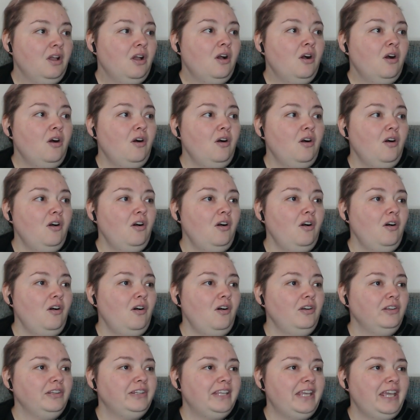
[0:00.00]

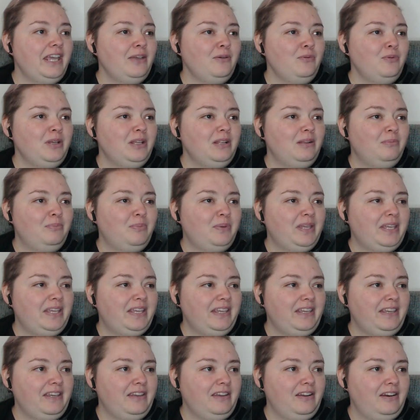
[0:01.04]
Oh, they will be
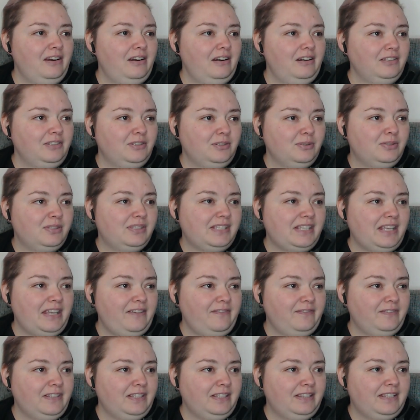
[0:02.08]
here to
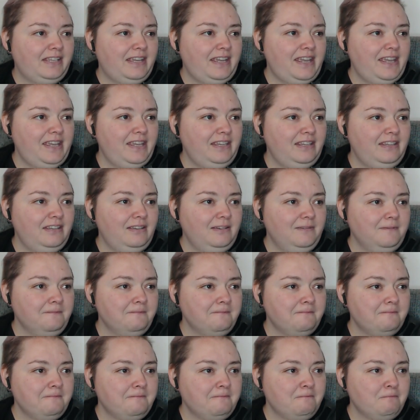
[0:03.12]
save the day.
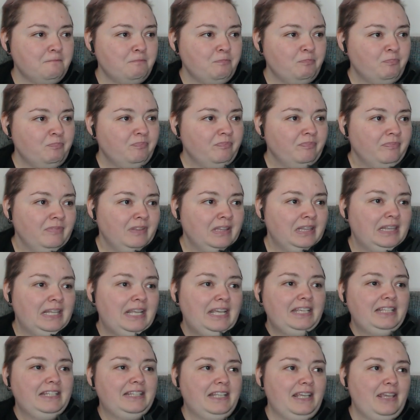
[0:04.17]

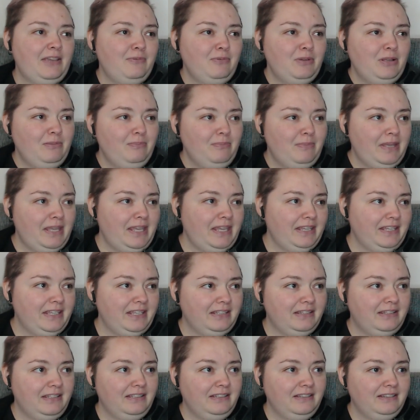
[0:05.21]
Like, they will make
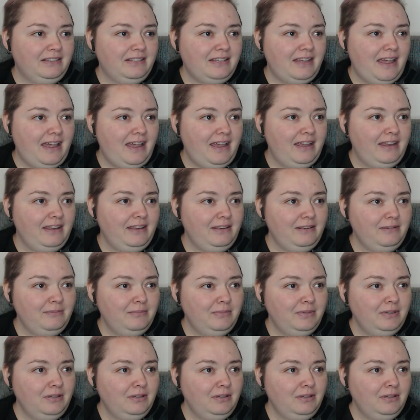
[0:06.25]
it in time.